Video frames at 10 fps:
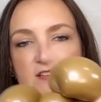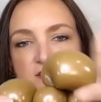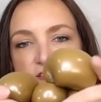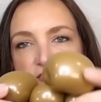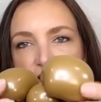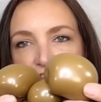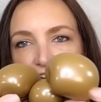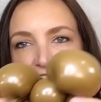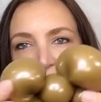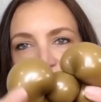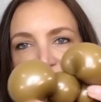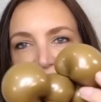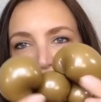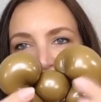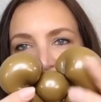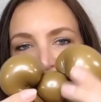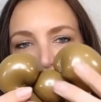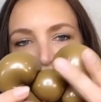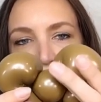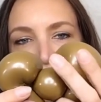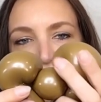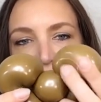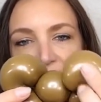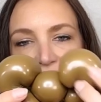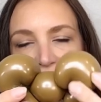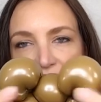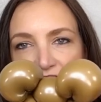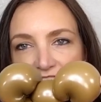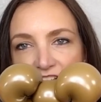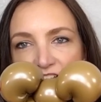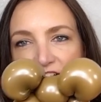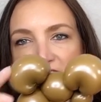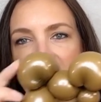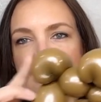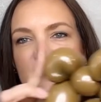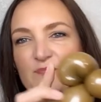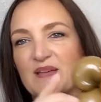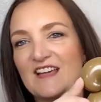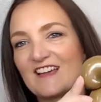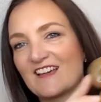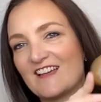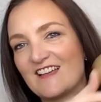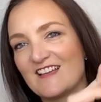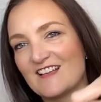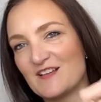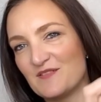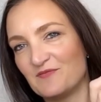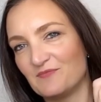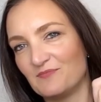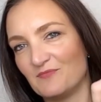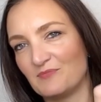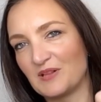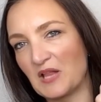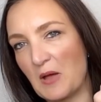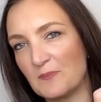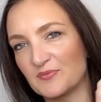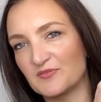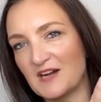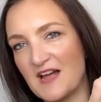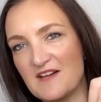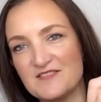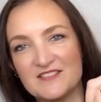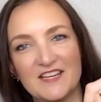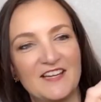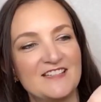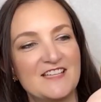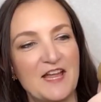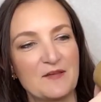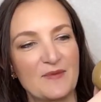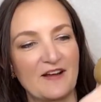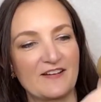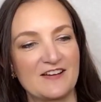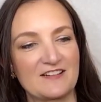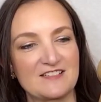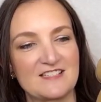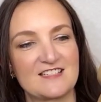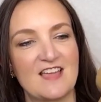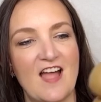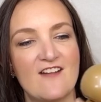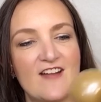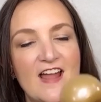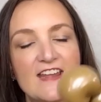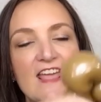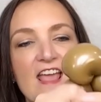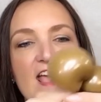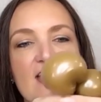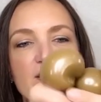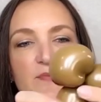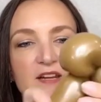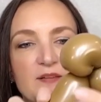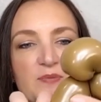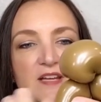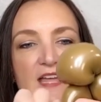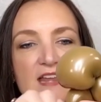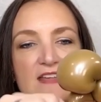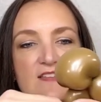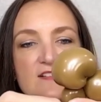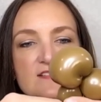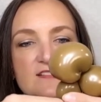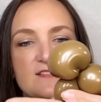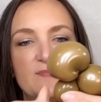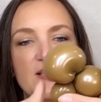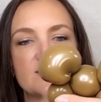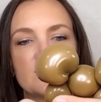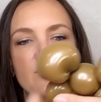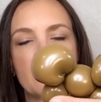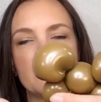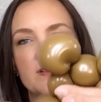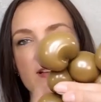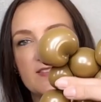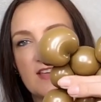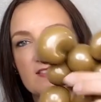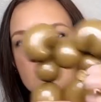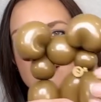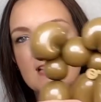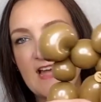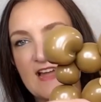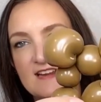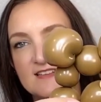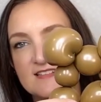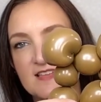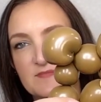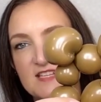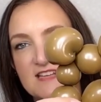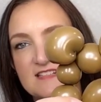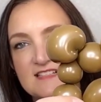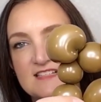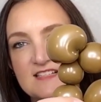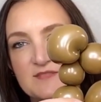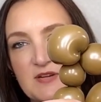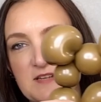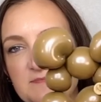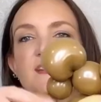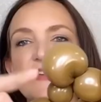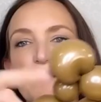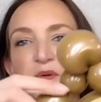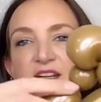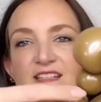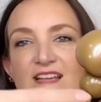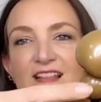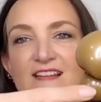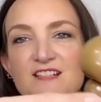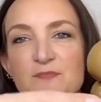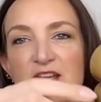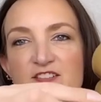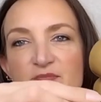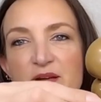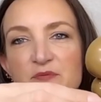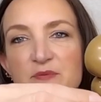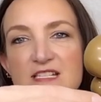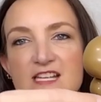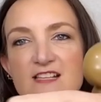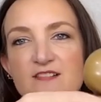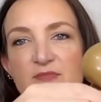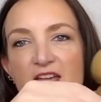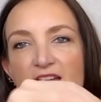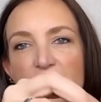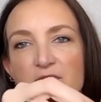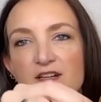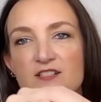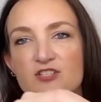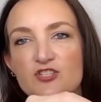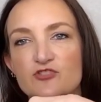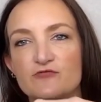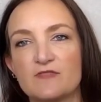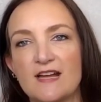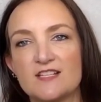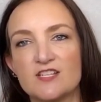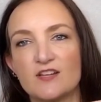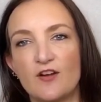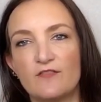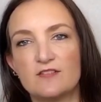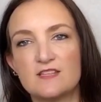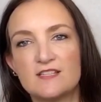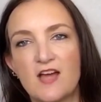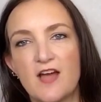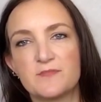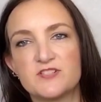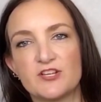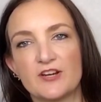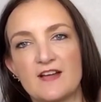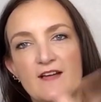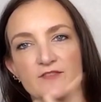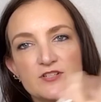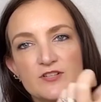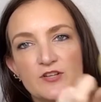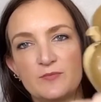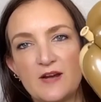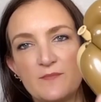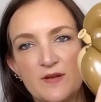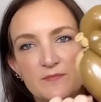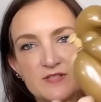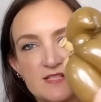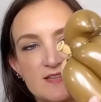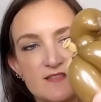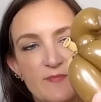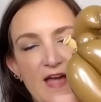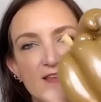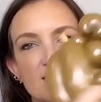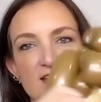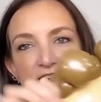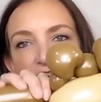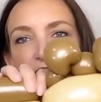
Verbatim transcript: So these are gonna be the teddy bear ears. So they're nice big plump round teddy bear ears. All right, and then we're gonna put another spacer bubble on the other side, same size as this one. Now we're gonna take that spacer bubble we just made and we're gonna stretch it over the top. So you're gonna have your two brown bubbles on the back here